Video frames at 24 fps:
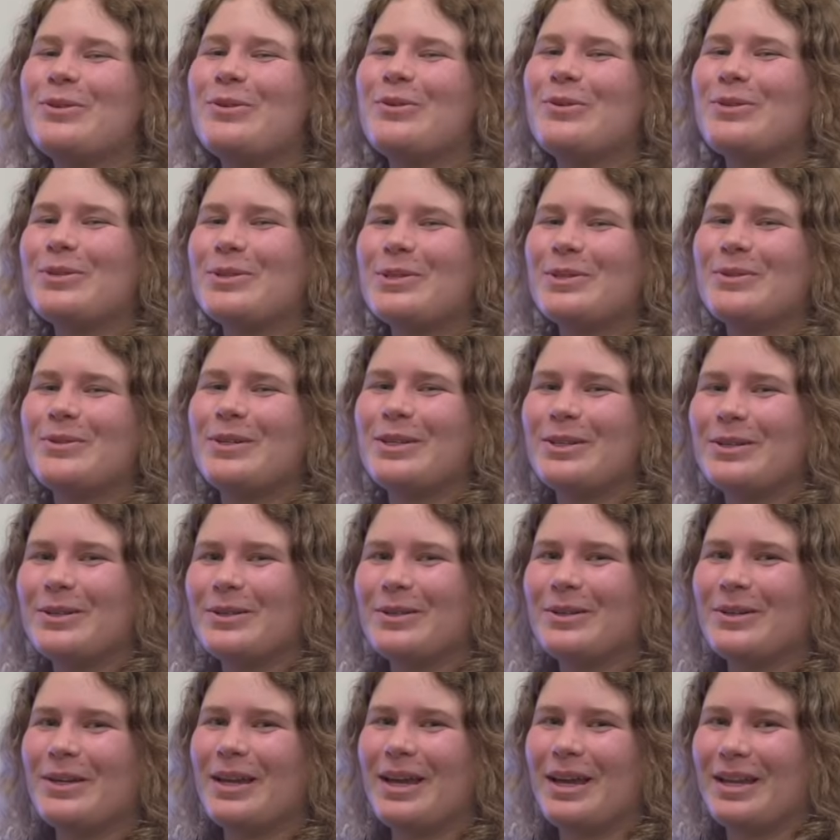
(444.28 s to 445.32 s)
to also
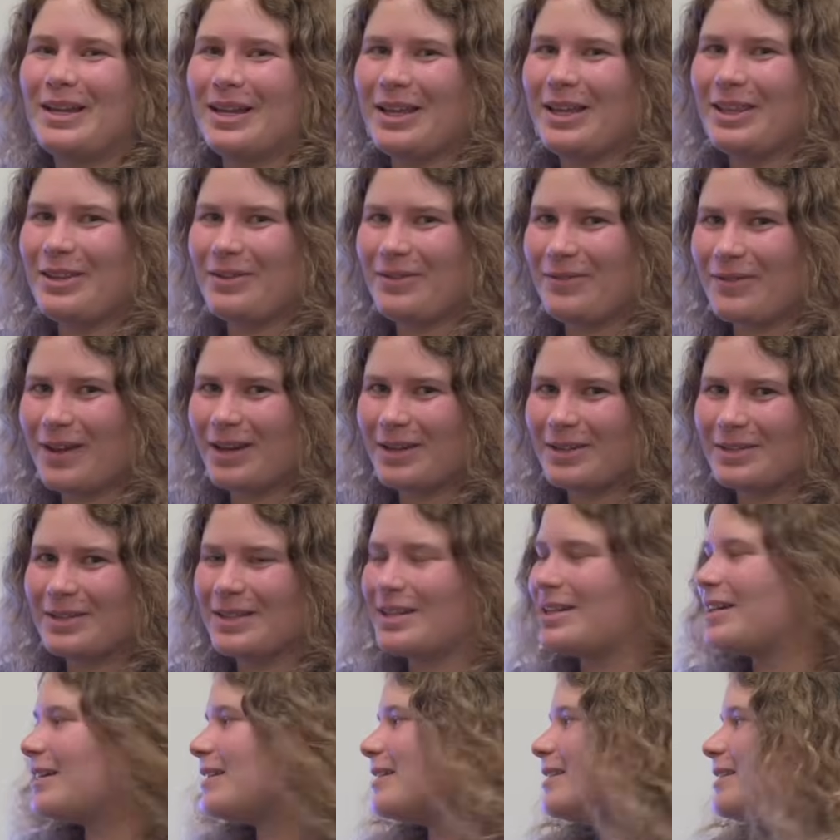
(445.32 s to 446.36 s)
include another
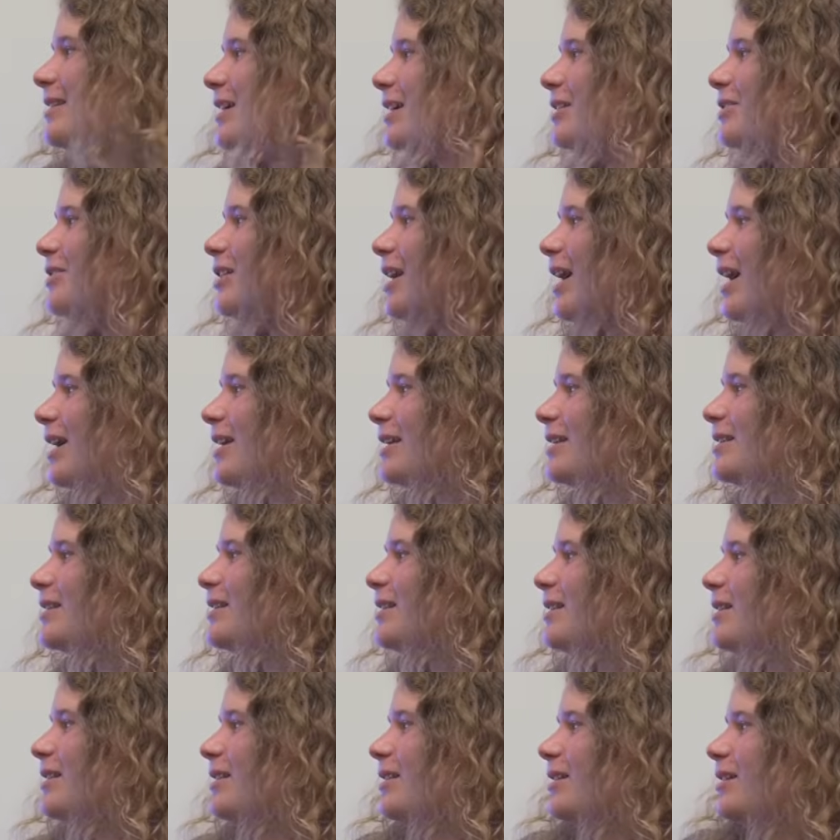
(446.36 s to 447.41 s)
factor, such as
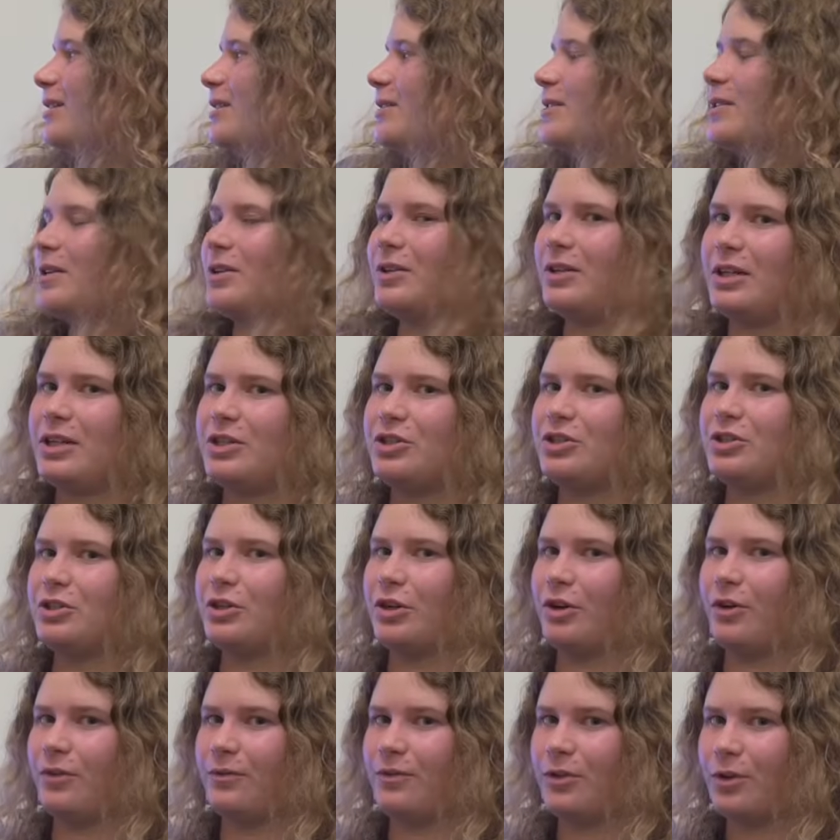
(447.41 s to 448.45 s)
the consolidation
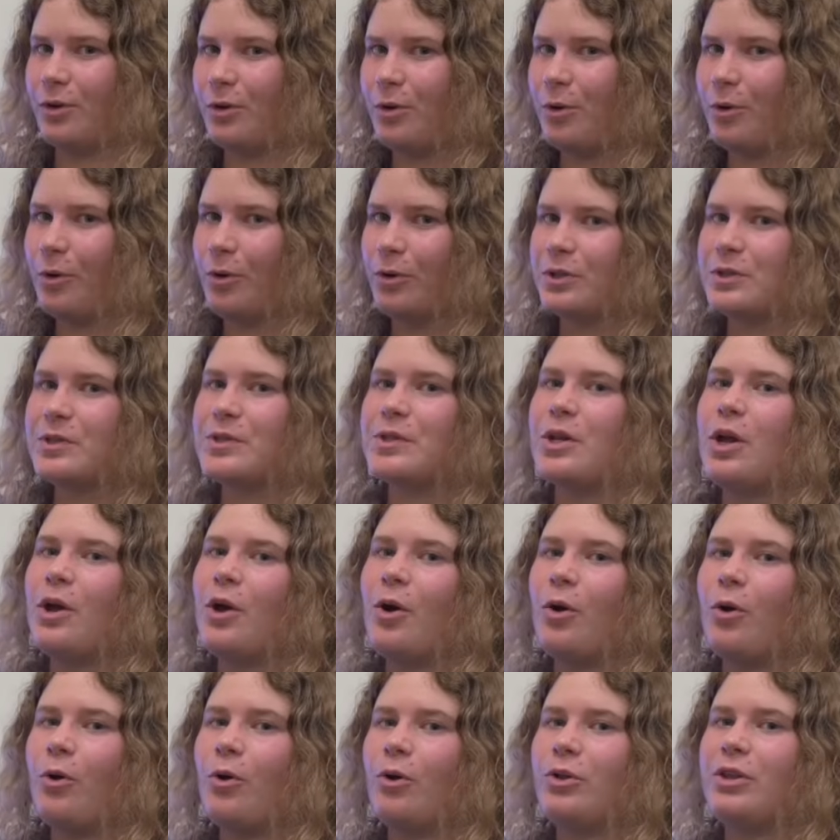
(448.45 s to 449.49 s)
of the courts,
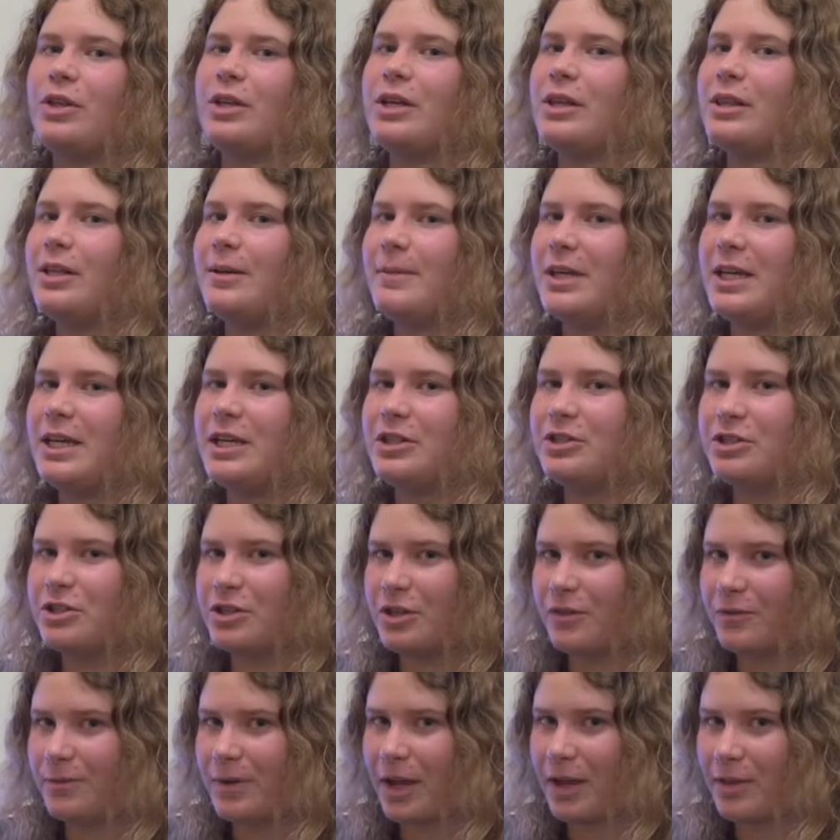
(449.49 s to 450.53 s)
or the elimination
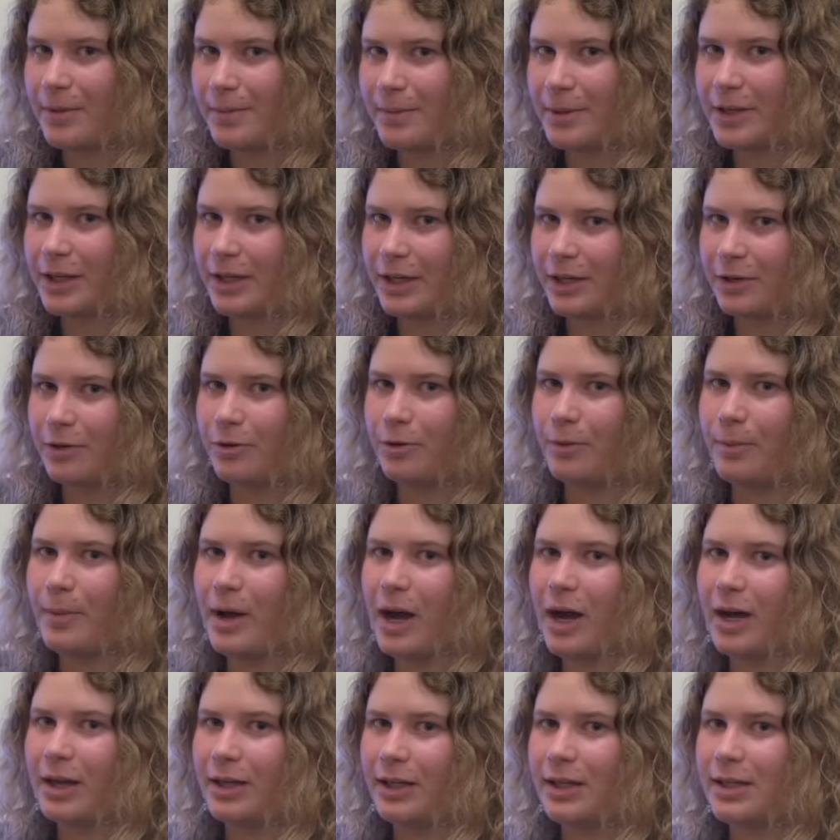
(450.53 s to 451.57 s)
of other political
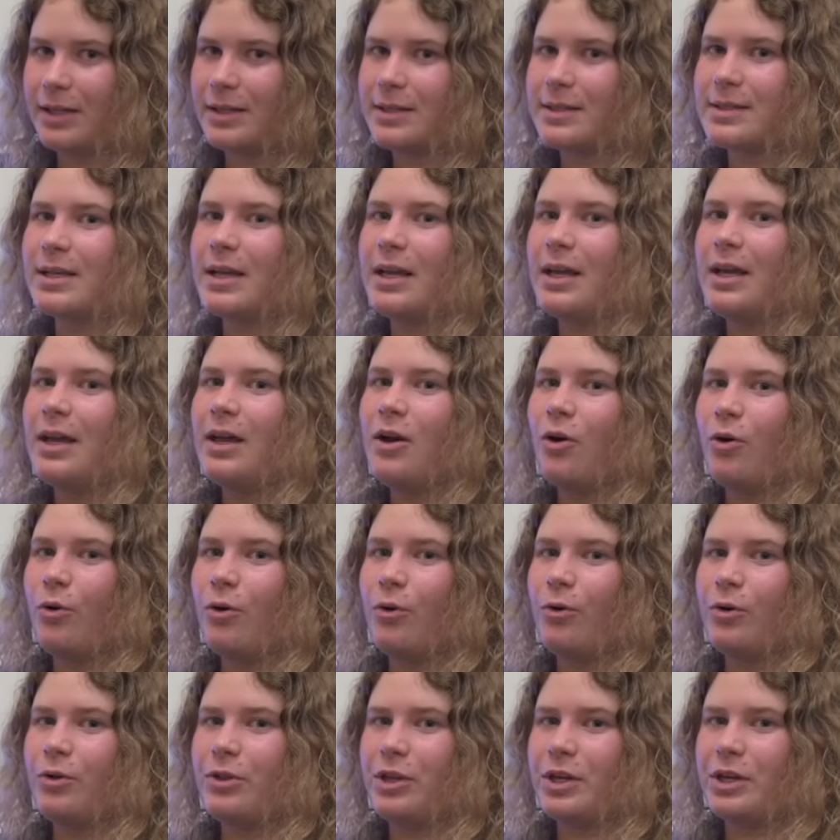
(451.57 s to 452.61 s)
parties,
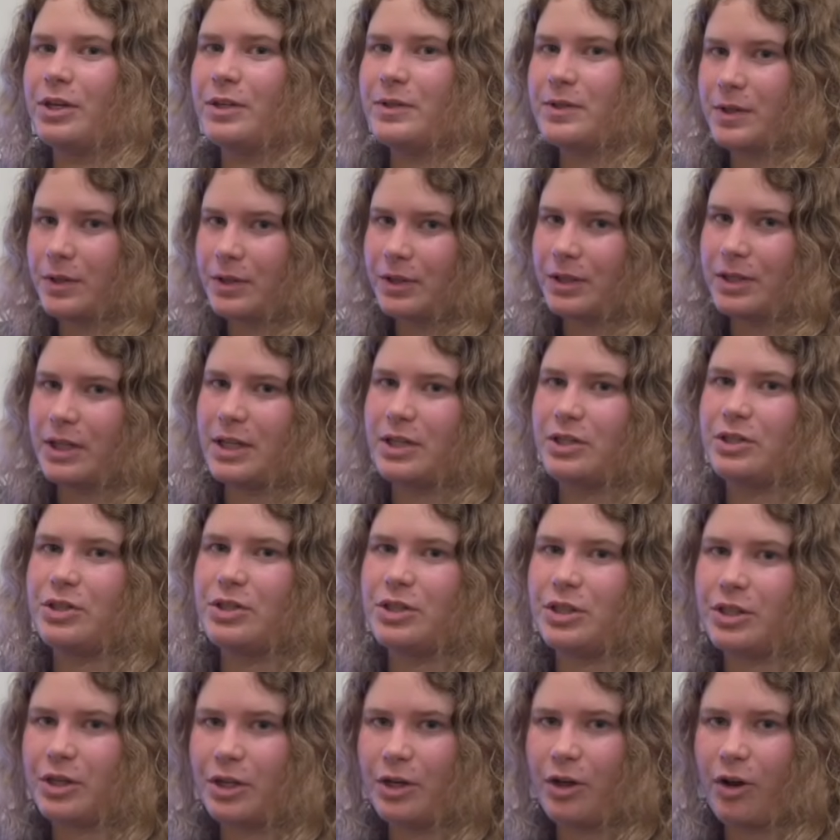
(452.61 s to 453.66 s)
or the
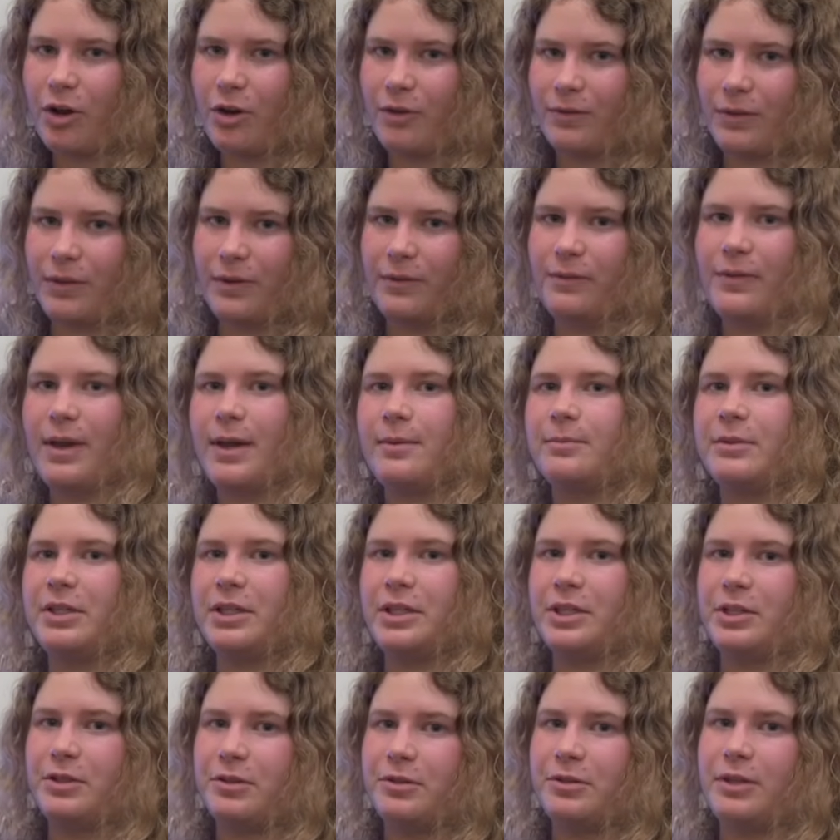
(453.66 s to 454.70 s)
consolidation of the
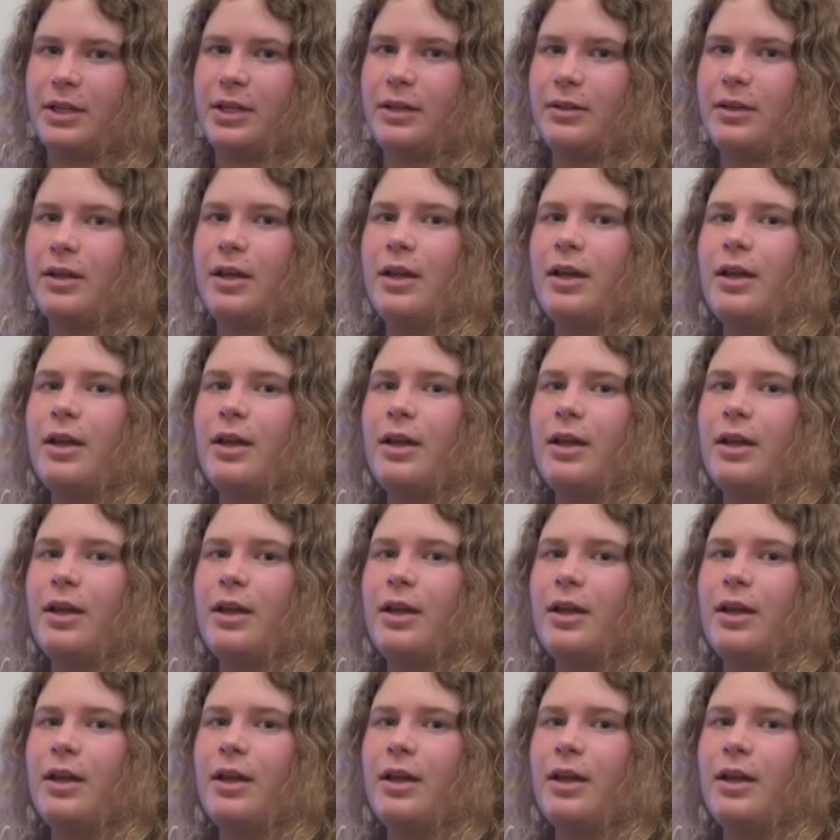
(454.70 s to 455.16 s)
family unit.